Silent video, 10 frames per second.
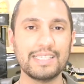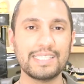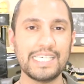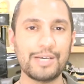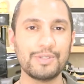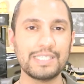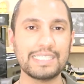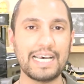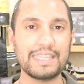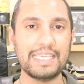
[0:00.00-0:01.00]
The
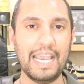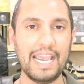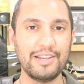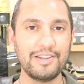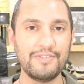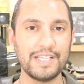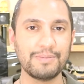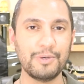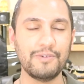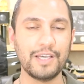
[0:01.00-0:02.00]
sequences at the end of
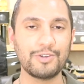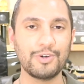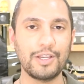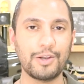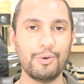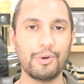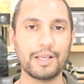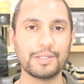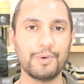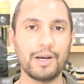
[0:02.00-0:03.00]
this movie are truly
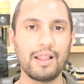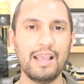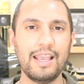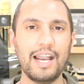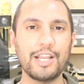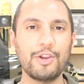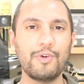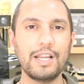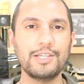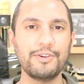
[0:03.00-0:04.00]
cool as well. And you
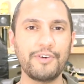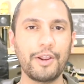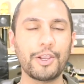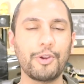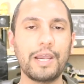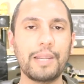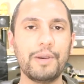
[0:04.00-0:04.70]
really do feel like you're in a